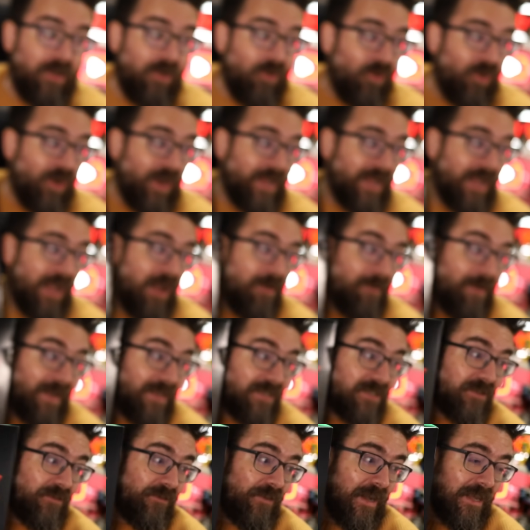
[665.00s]
All I care about
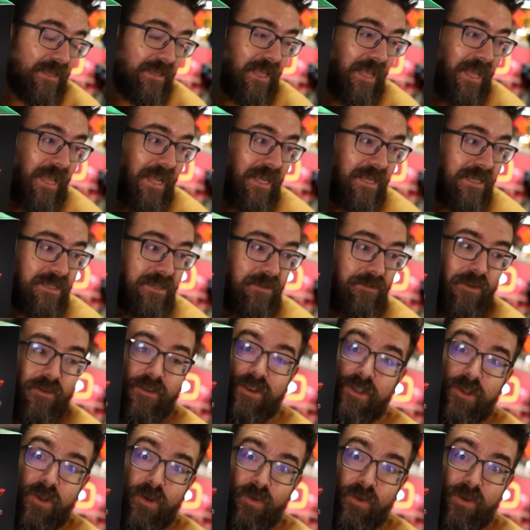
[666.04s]
is the fact that it's a
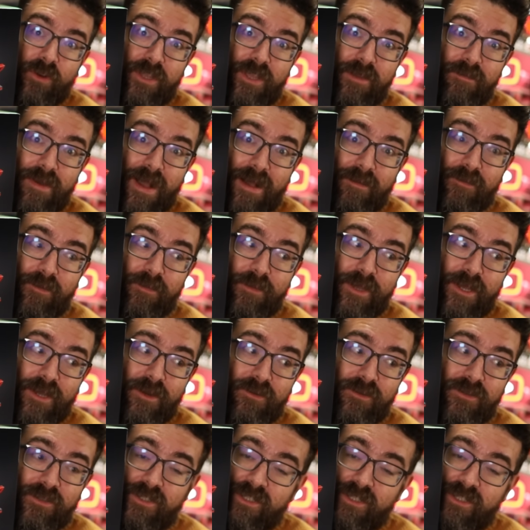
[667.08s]
very cool looking Batmobile.